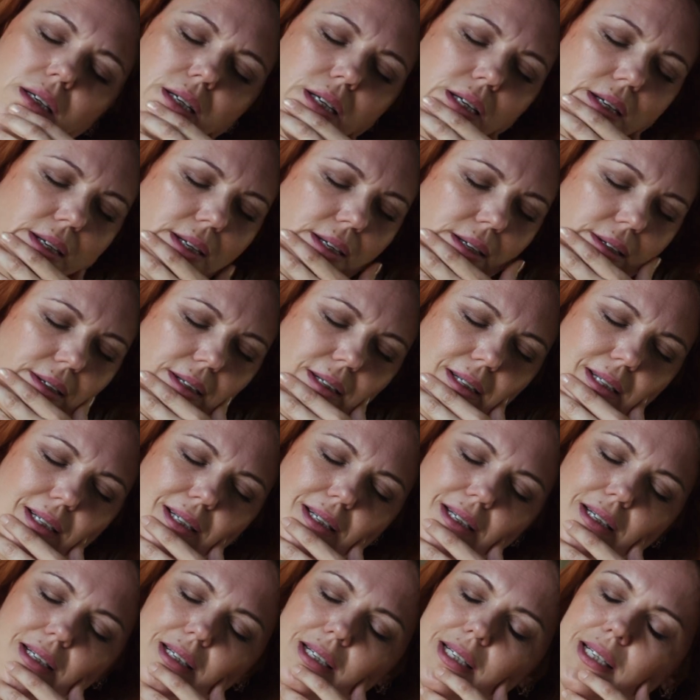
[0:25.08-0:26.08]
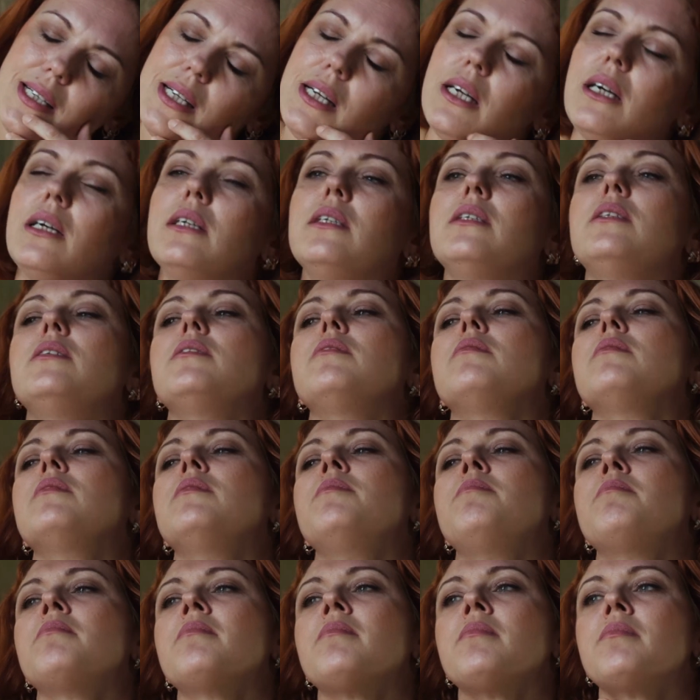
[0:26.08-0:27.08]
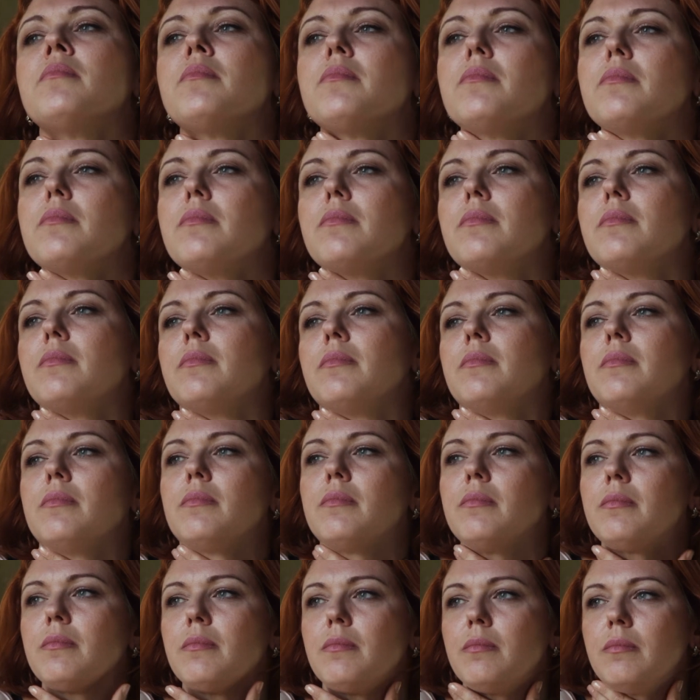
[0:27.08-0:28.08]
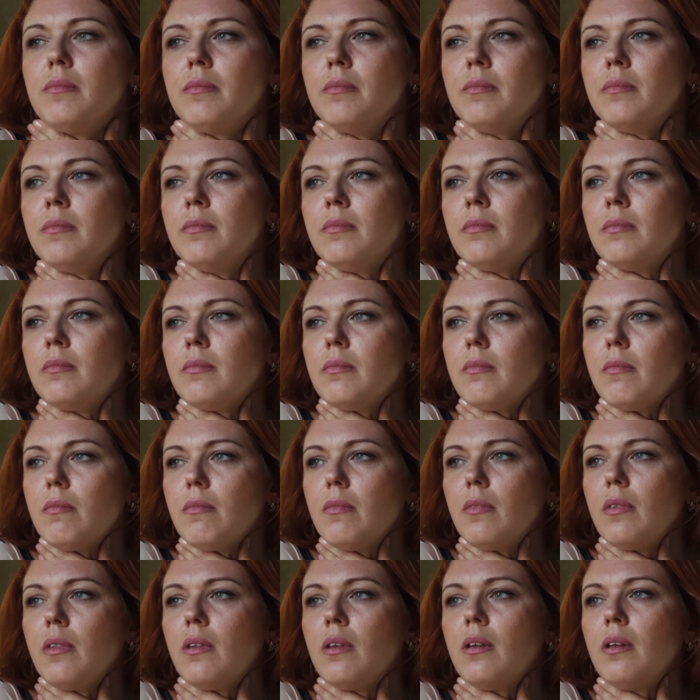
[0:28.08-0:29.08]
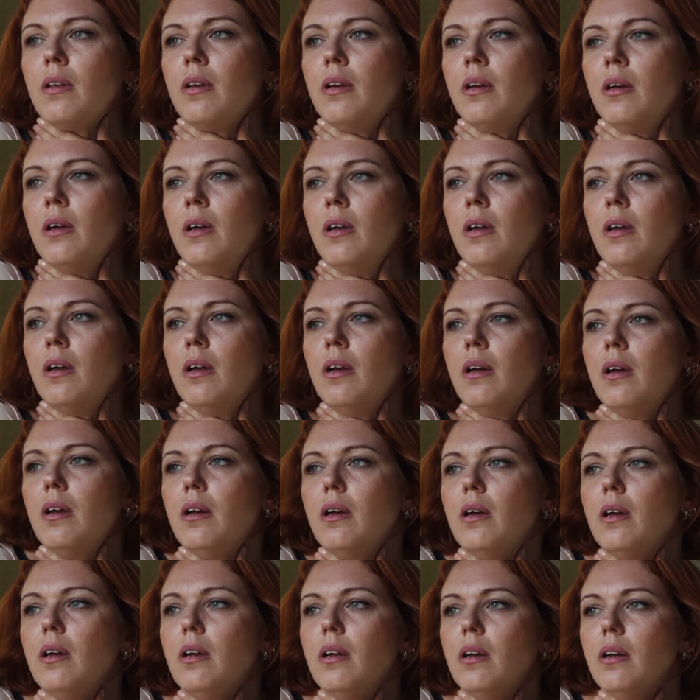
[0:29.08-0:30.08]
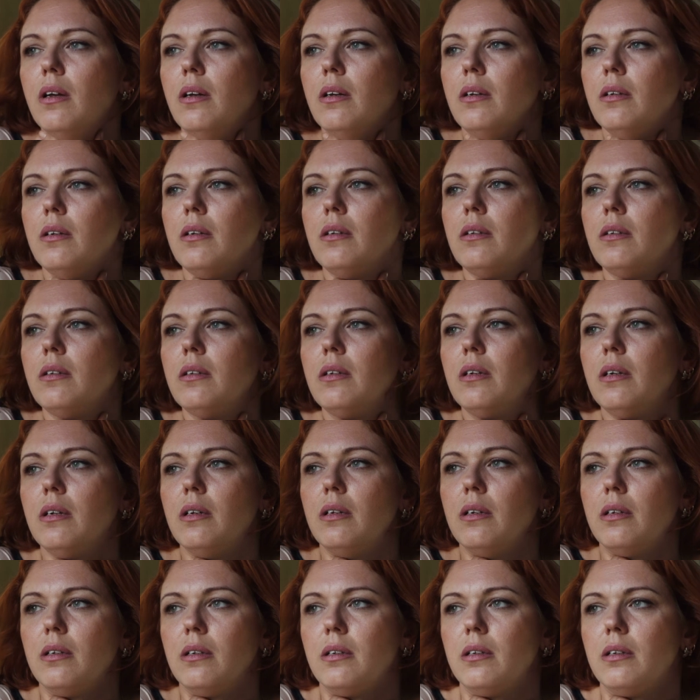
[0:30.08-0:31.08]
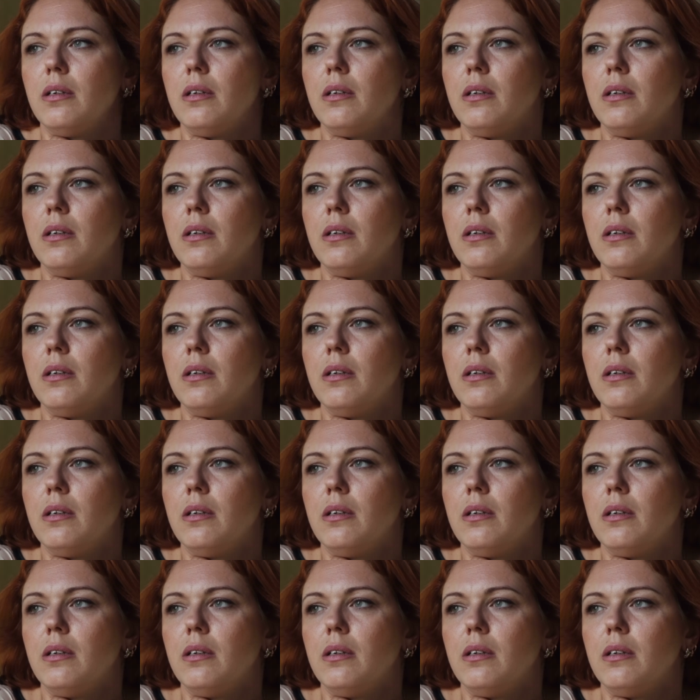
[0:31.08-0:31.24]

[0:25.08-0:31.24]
we think something is actually intuition, and really it's just fear or